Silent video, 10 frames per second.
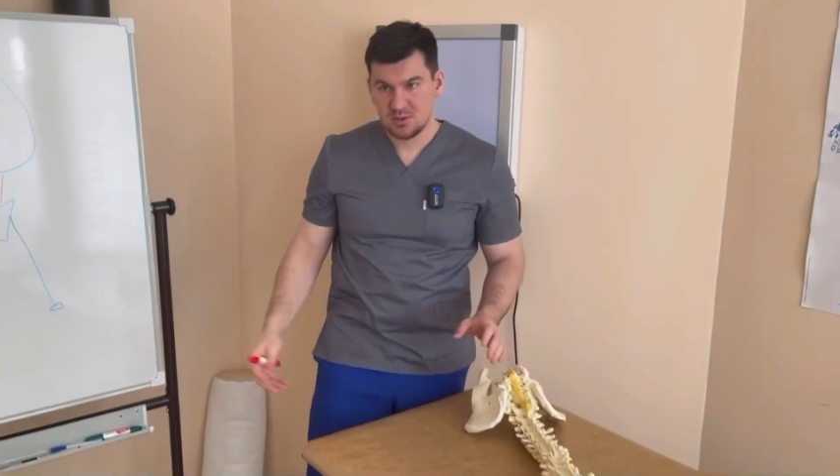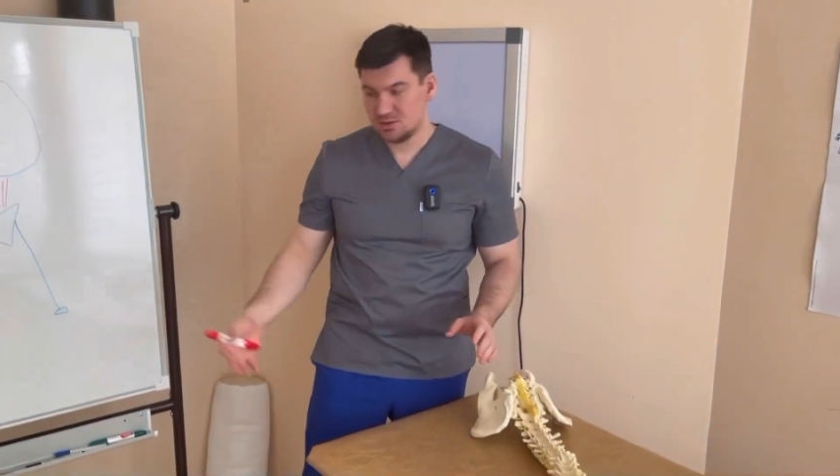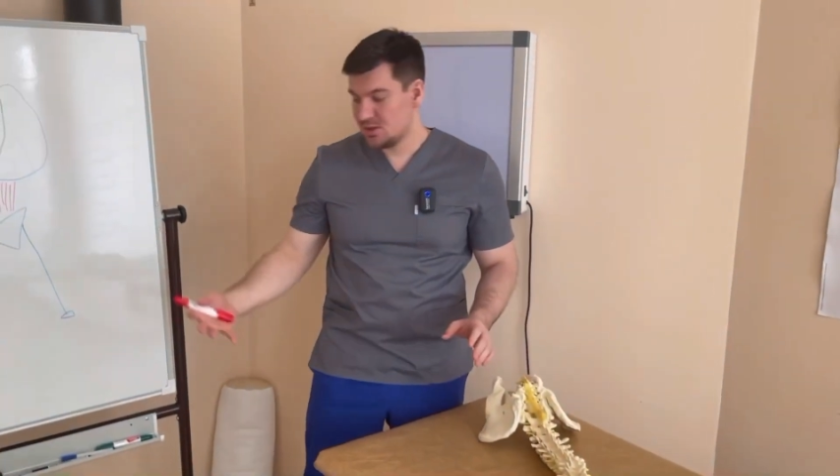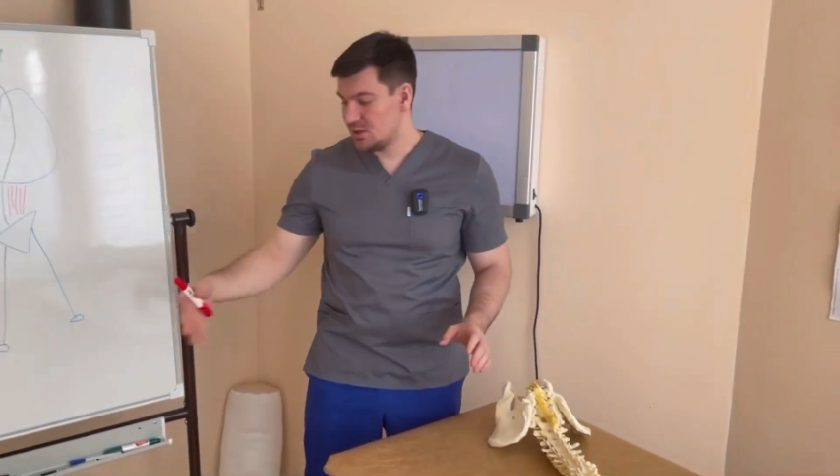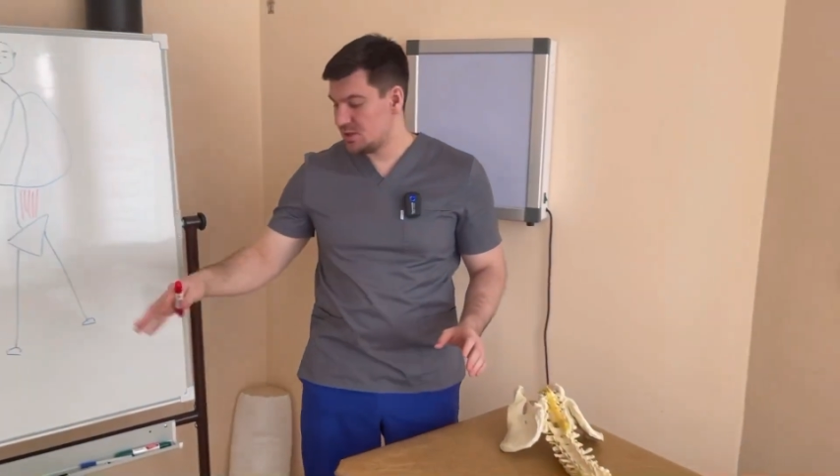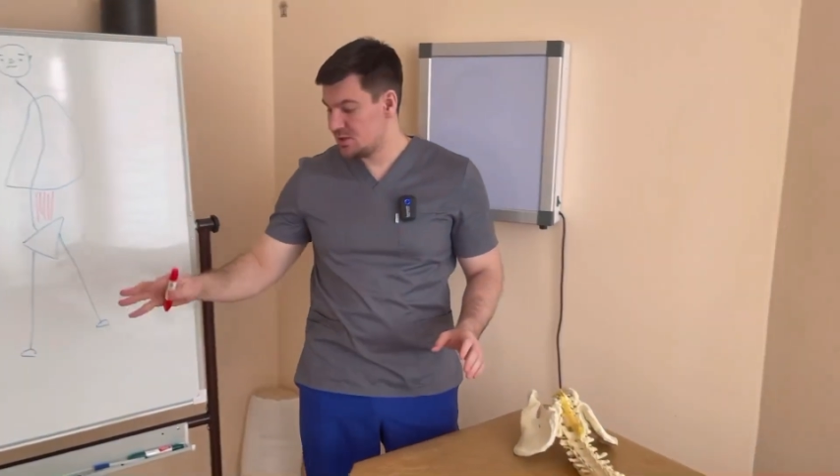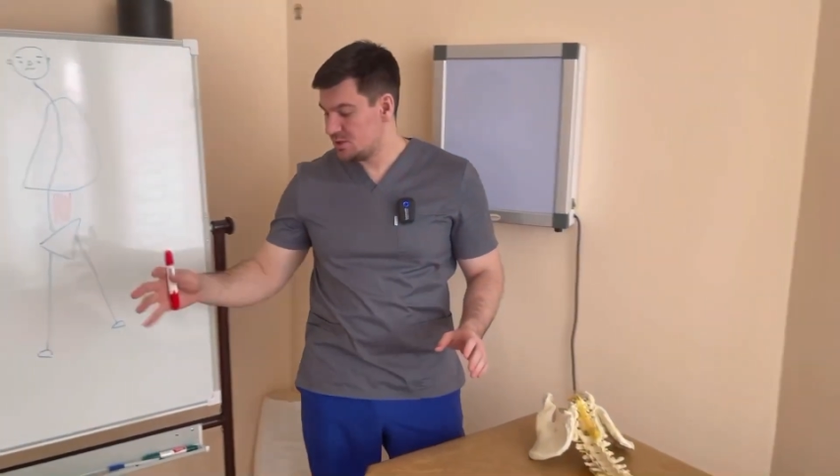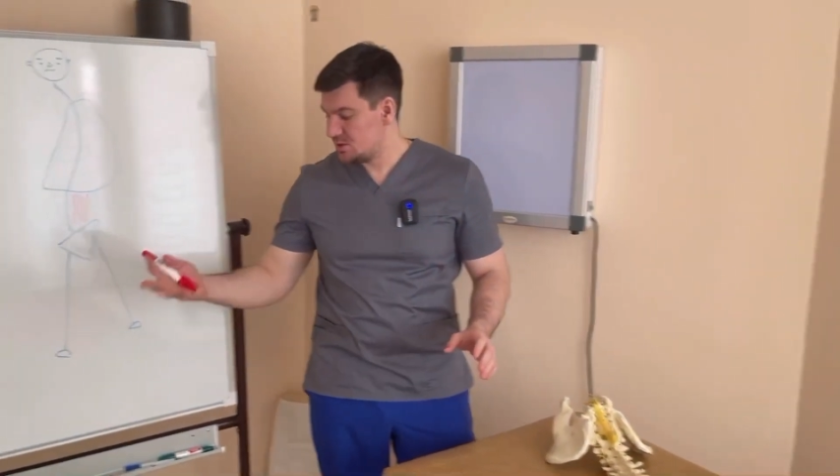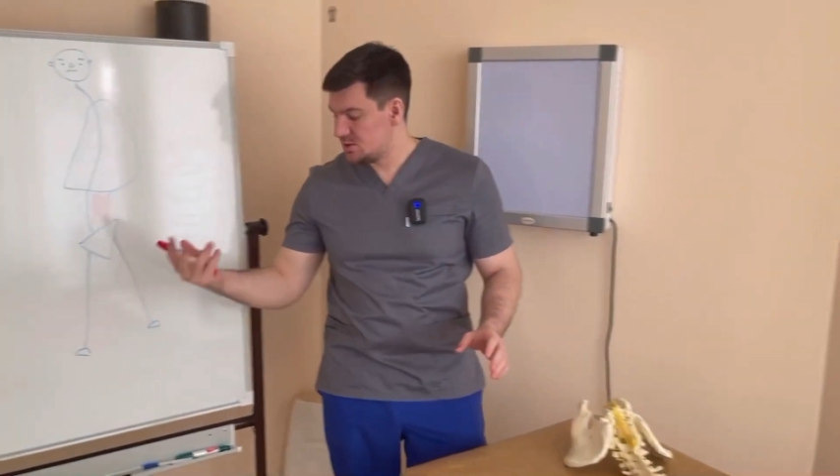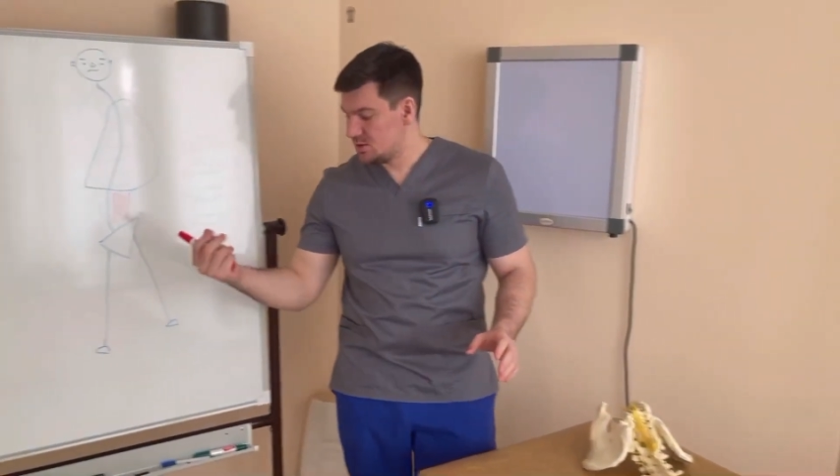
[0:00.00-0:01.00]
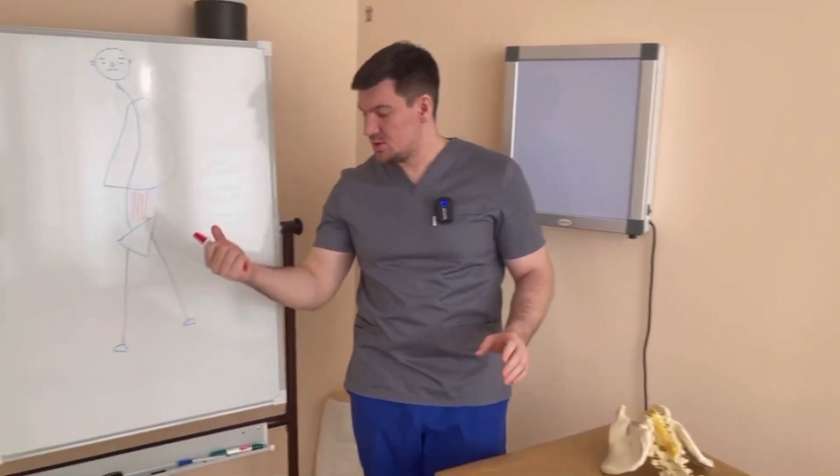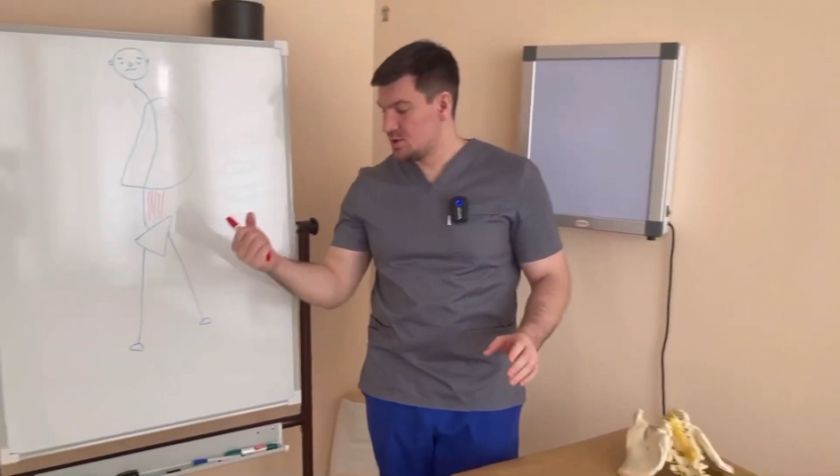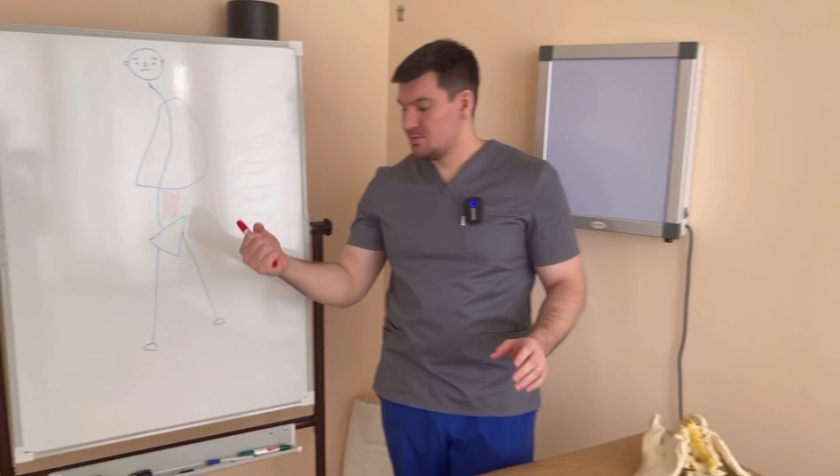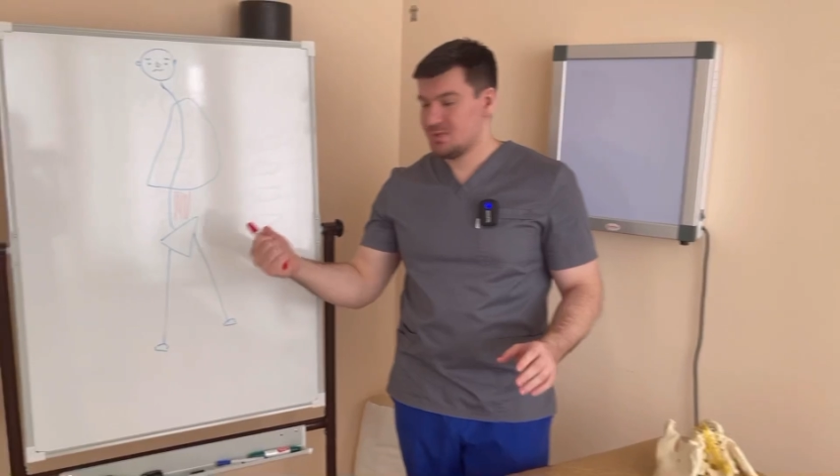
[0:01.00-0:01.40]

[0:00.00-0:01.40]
than the left.